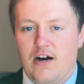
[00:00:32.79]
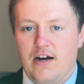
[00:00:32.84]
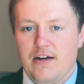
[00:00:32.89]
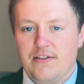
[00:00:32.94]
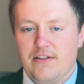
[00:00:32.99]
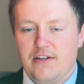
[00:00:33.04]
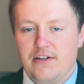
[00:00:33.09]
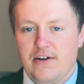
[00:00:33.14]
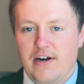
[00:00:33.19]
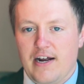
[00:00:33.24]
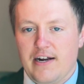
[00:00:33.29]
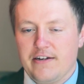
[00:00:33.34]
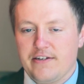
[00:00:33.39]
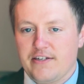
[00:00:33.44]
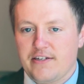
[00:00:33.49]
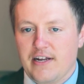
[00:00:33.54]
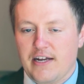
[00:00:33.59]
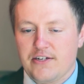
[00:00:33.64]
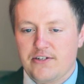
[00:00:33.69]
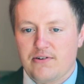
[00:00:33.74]
in the United
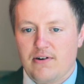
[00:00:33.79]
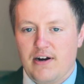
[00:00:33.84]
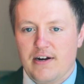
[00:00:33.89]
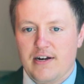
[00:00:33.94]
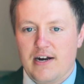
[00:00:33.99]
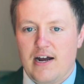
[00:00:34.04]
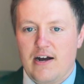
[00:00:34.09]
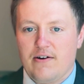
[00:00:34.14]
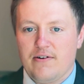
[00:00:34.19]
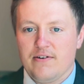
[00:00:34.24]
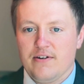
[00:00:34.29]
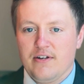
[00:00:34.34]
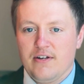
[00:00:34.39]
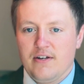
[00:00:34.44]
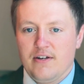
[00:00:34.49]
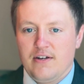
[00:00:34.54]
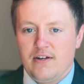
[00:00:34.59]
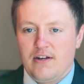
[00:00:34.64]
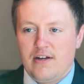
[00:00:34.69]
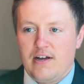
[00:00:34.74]
States right now.
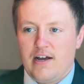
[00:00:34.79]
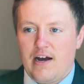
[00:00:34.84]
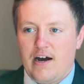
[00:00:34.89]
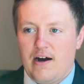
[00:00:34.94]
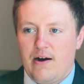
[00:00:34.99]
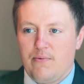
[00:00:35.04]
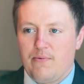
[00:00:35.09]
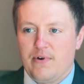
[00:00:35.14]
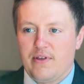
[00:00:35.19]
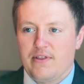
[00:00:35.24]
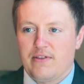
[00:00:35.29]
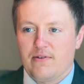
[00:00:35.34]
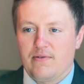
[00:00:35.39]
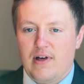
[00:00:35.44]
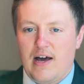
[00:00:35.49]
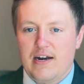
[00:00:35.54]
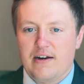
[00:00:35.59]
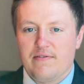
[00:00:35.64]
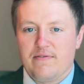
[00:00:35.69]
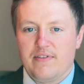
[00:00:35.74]
With a
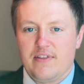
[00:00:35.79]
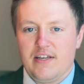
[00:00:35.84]
lot of